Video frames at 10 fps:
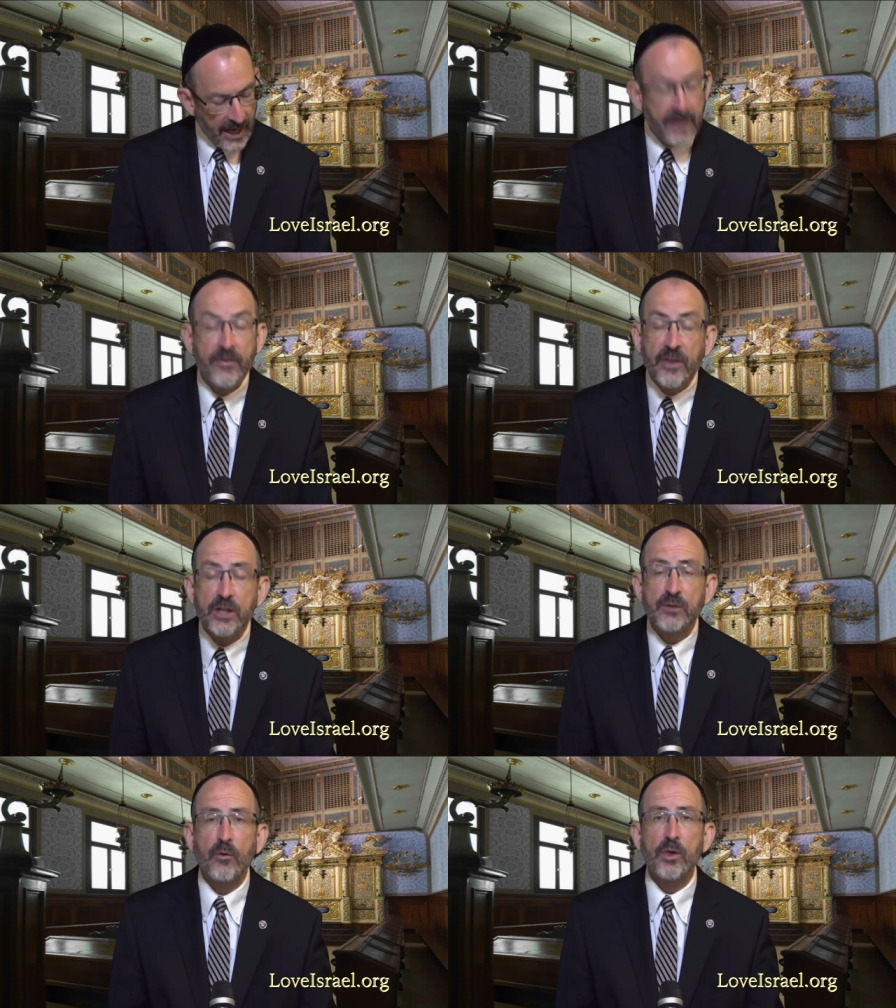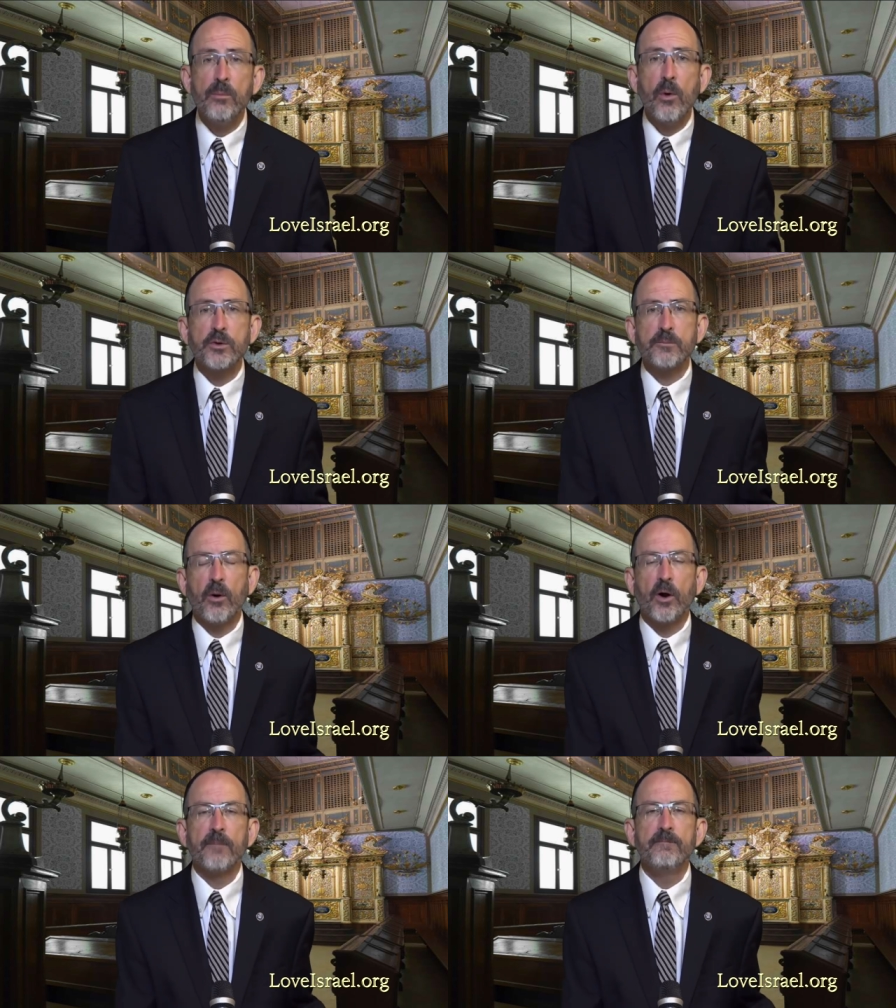And this, for the most
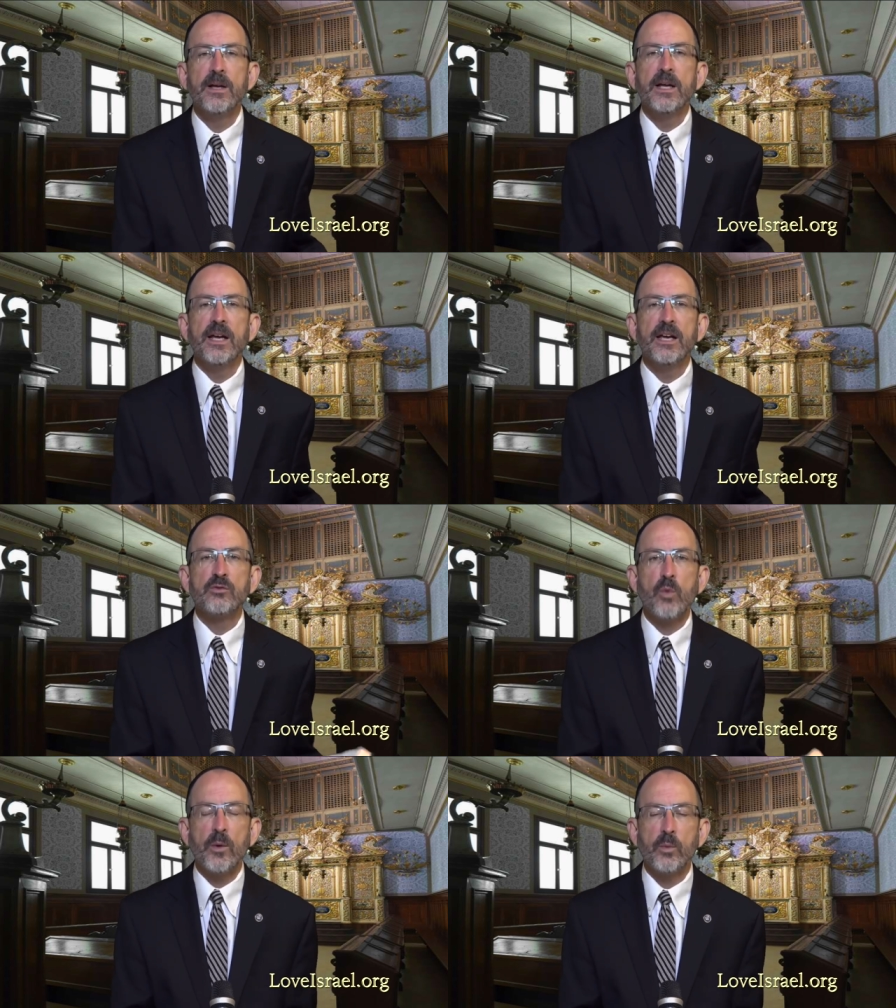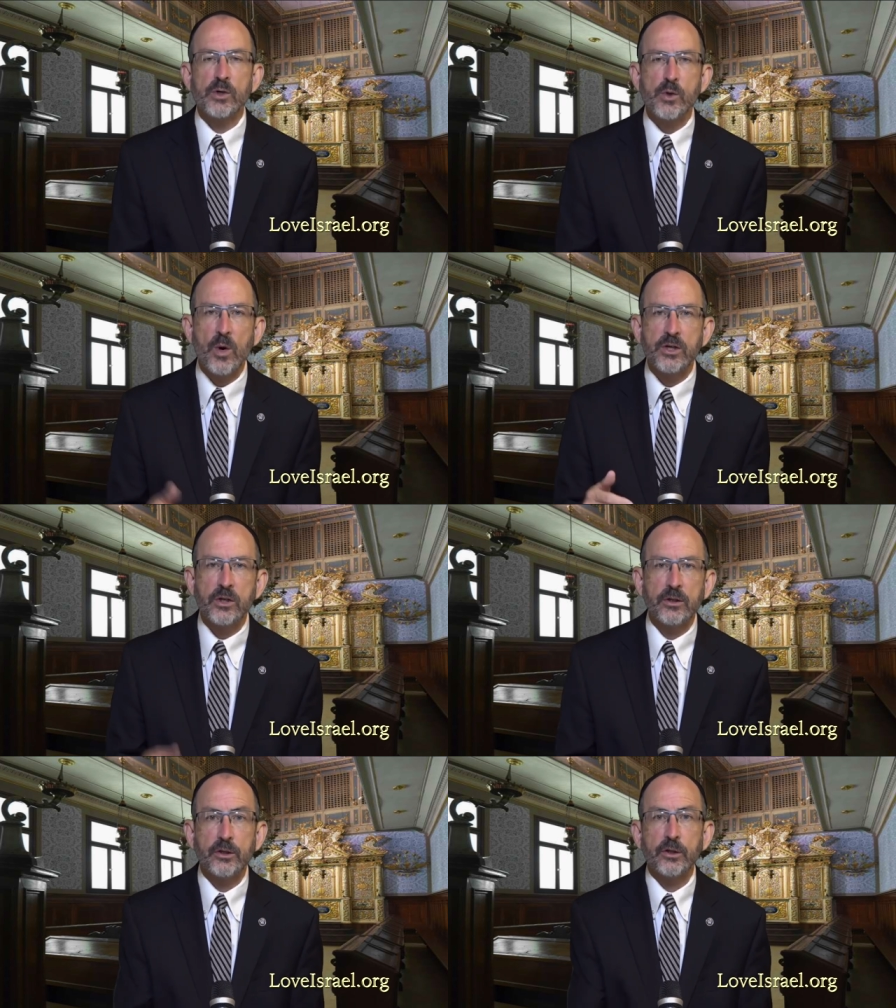part, is what we're going
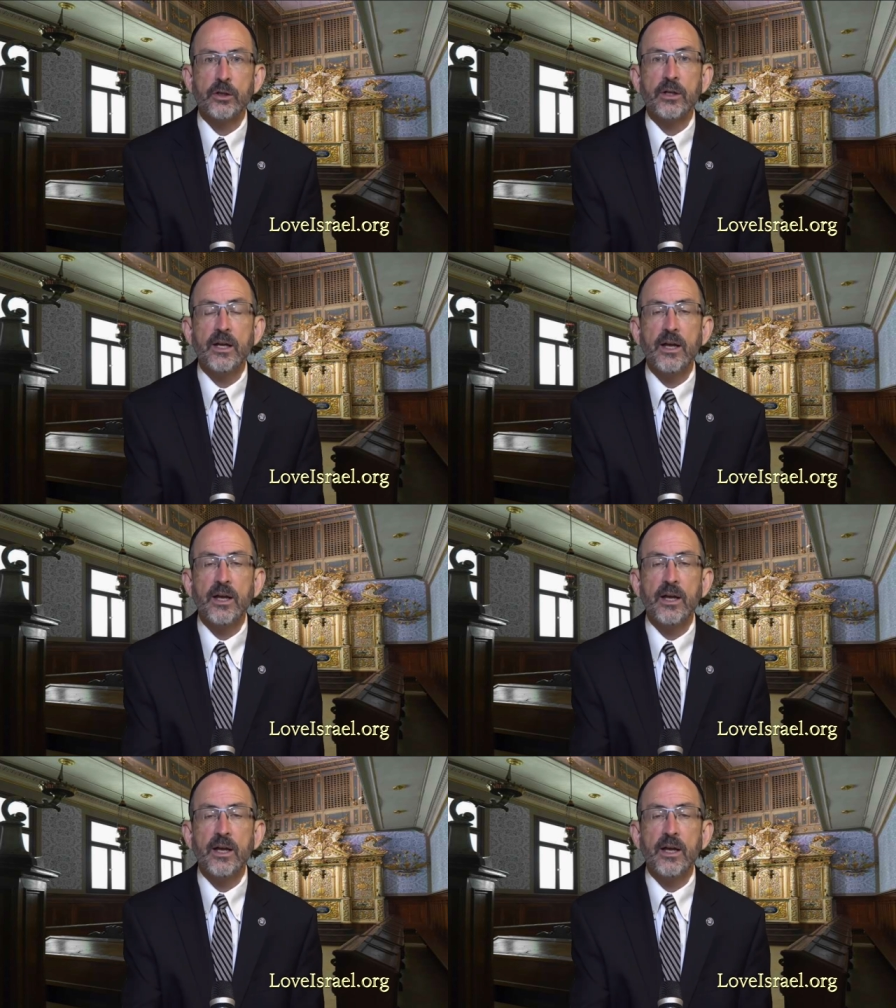to learn